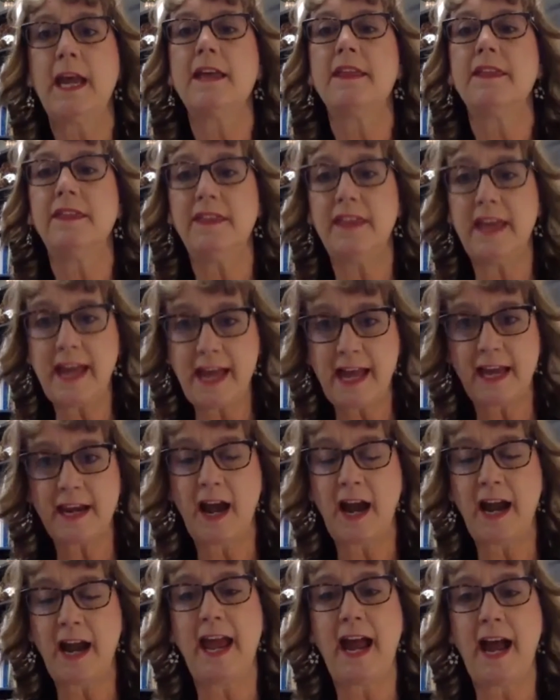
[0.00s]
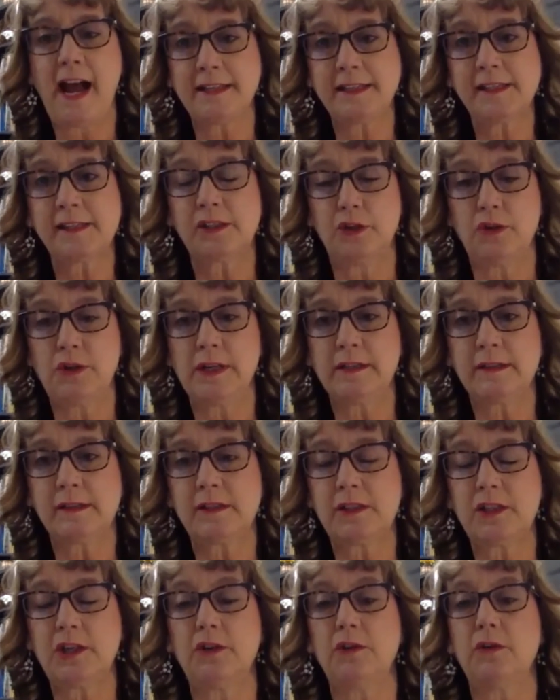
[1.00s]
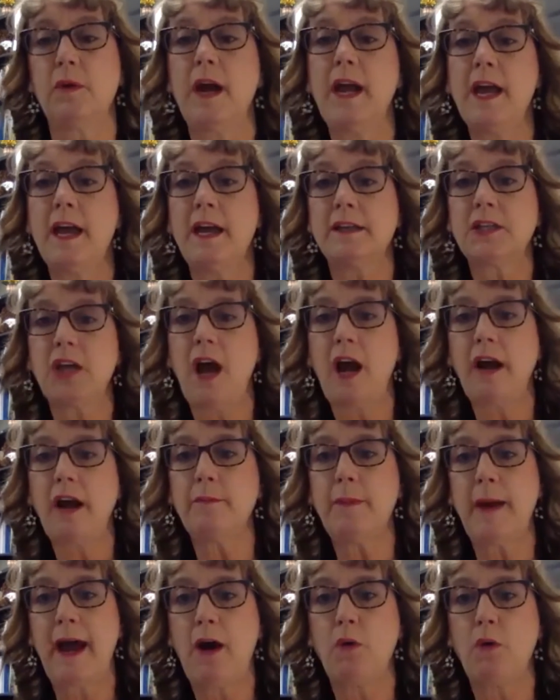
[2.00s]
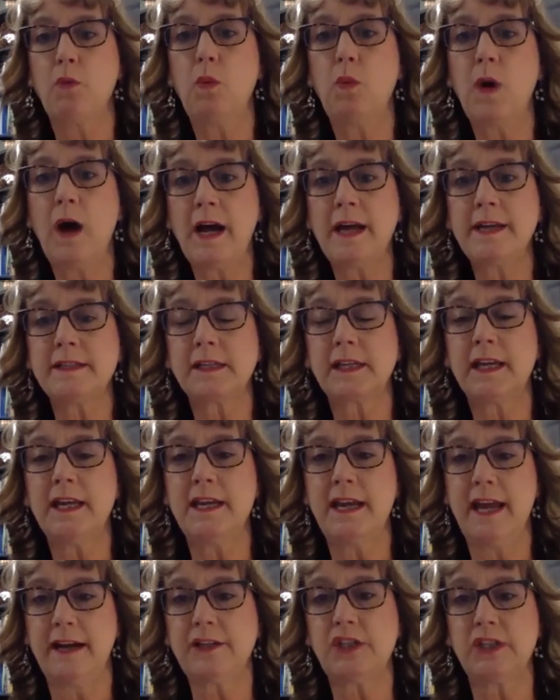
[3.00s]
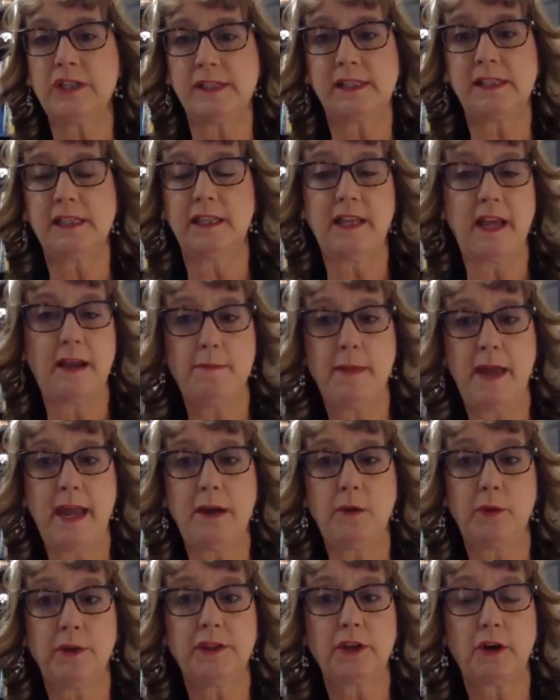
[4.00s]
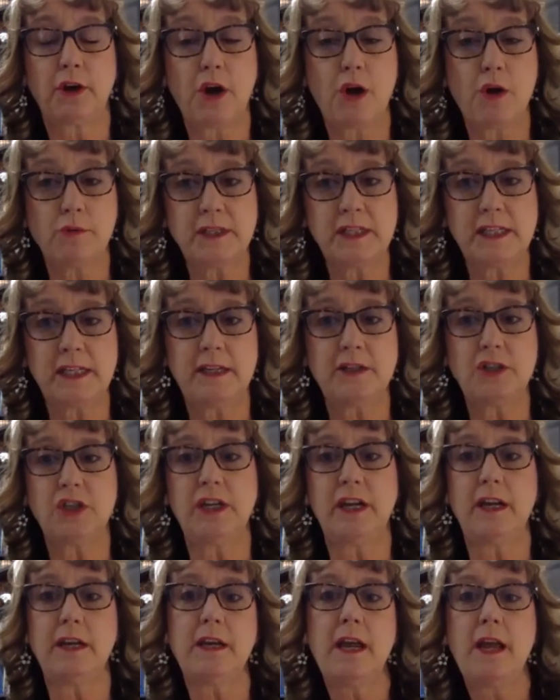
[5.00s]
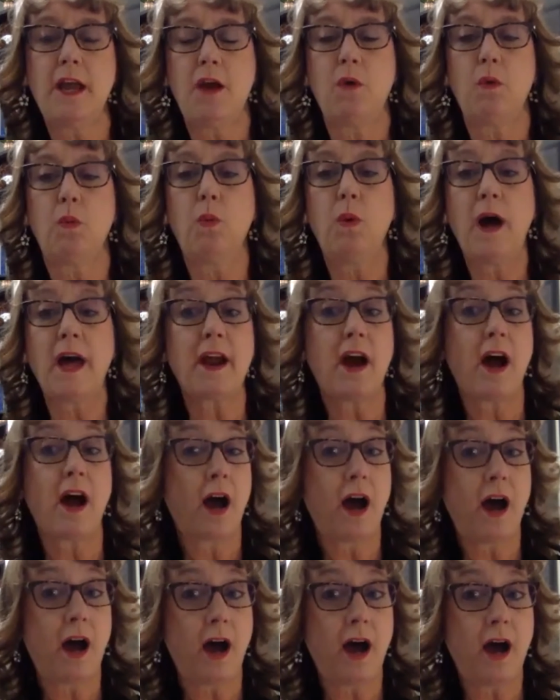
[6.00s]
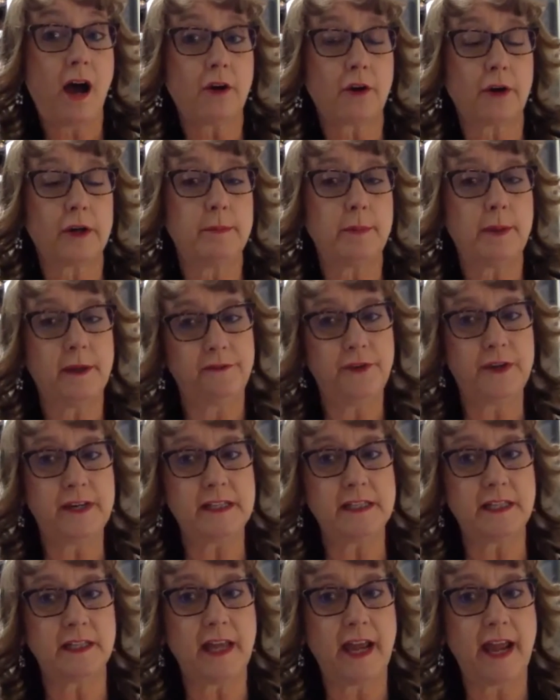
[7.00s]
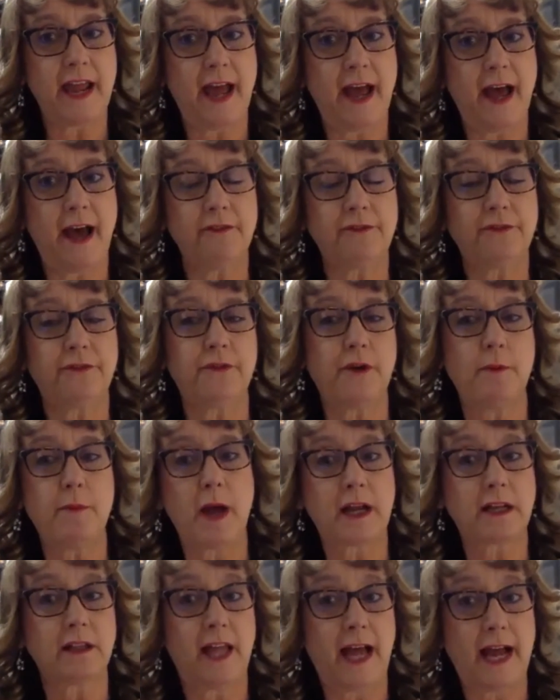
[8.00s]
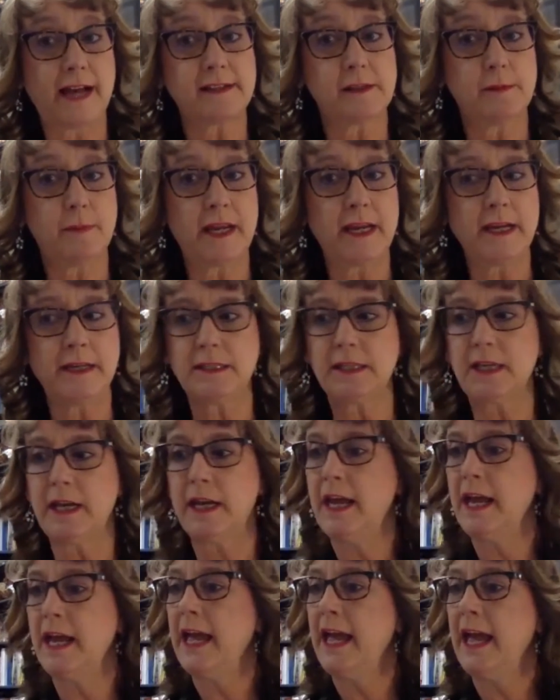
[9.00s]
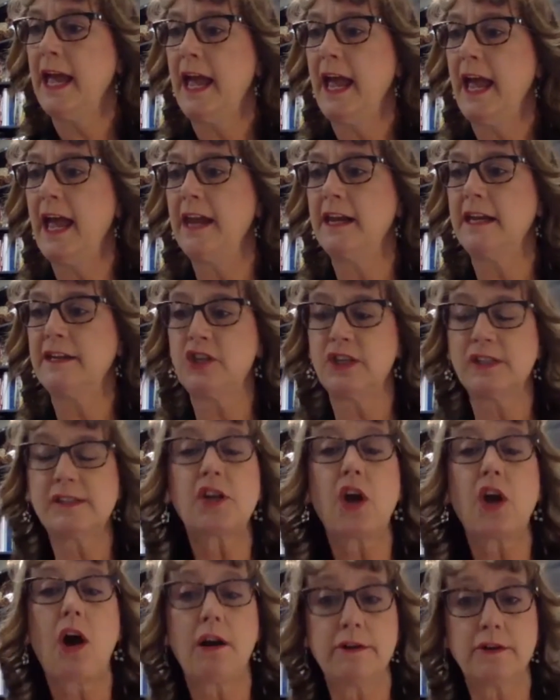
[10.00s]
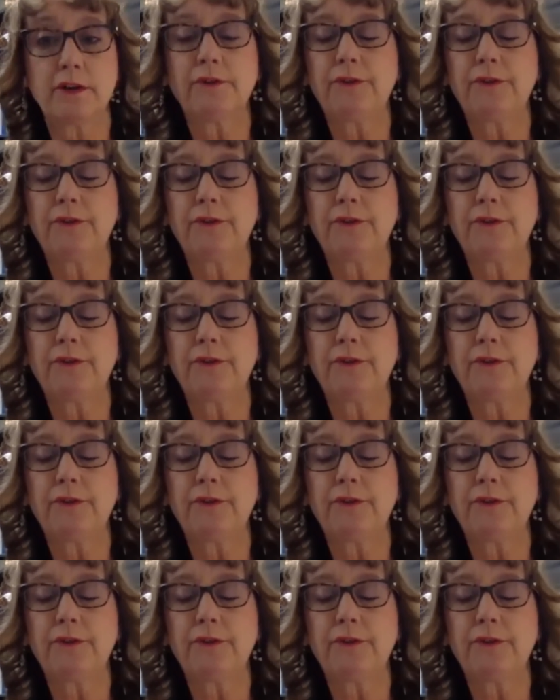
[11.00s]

Then I asked students to talk about what connections did they make with their own teaching, what aha or epiphany did they have from a classmate, and it just garnered